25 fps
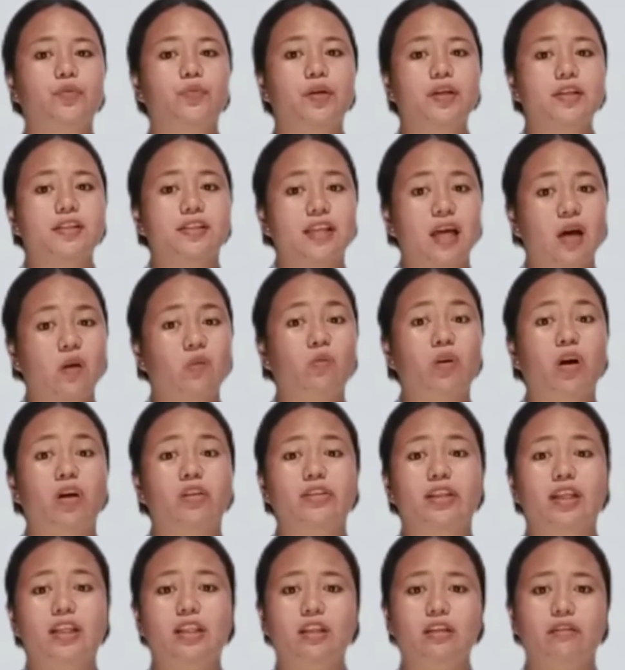works
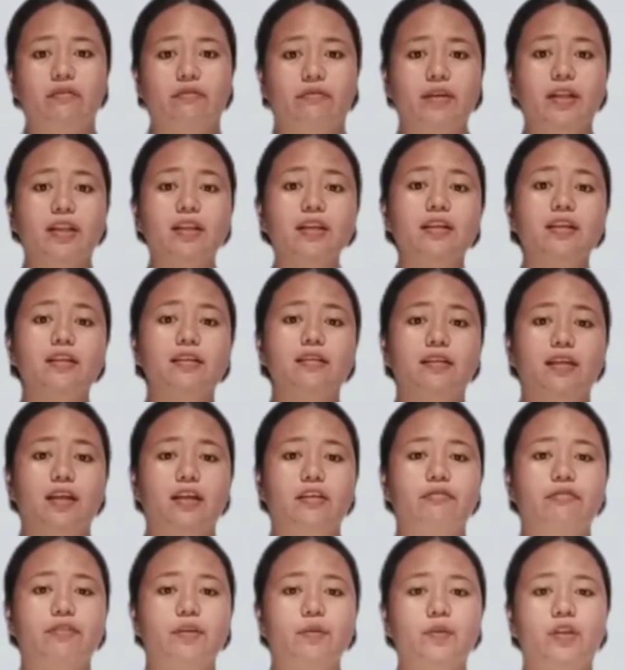somewhat independently
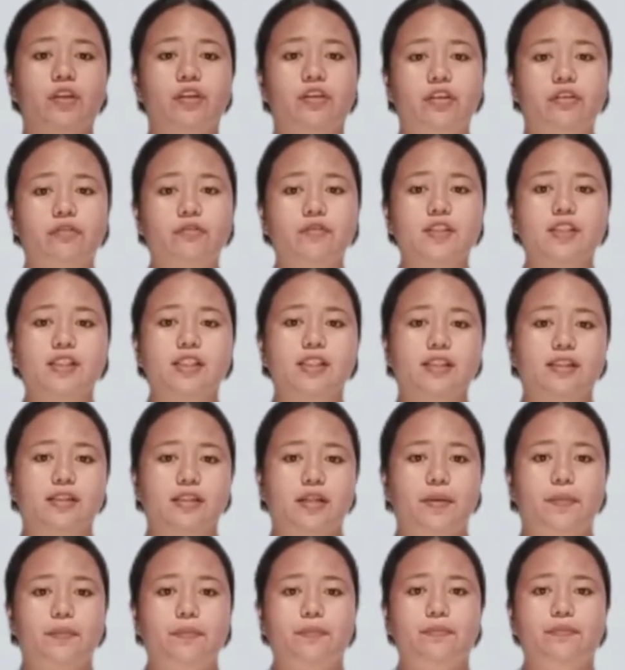from the nervous
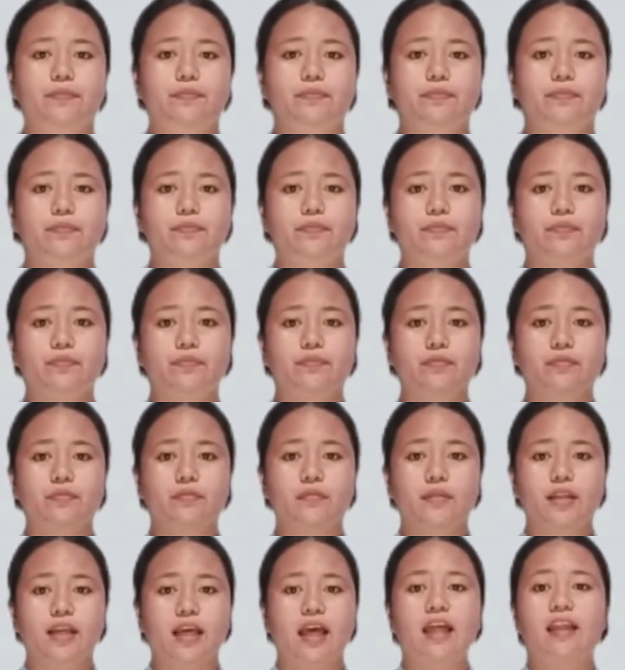system.
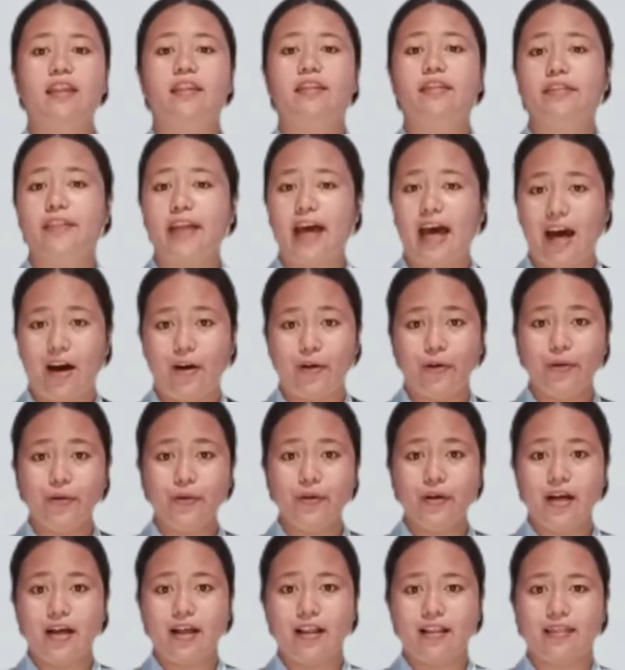Now,
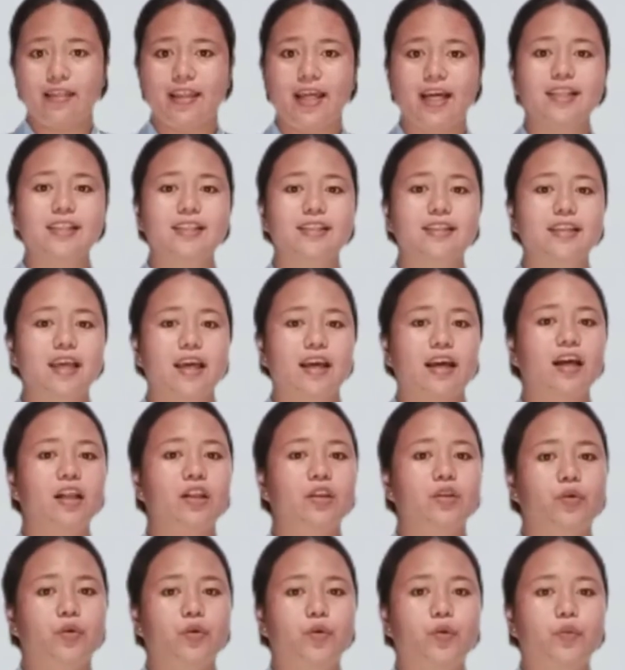let's take a
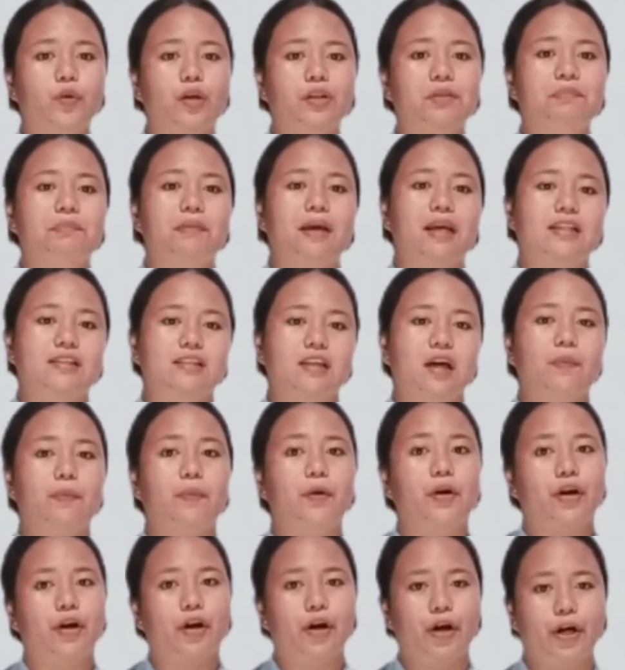look what makes up
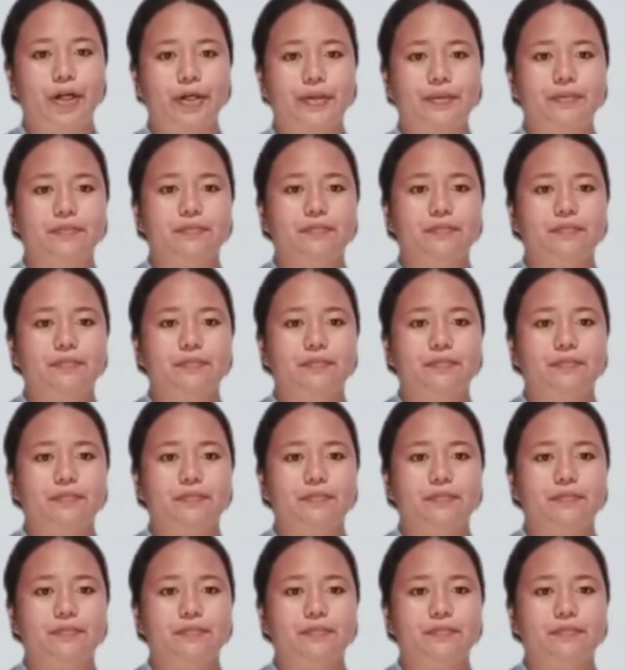our heart.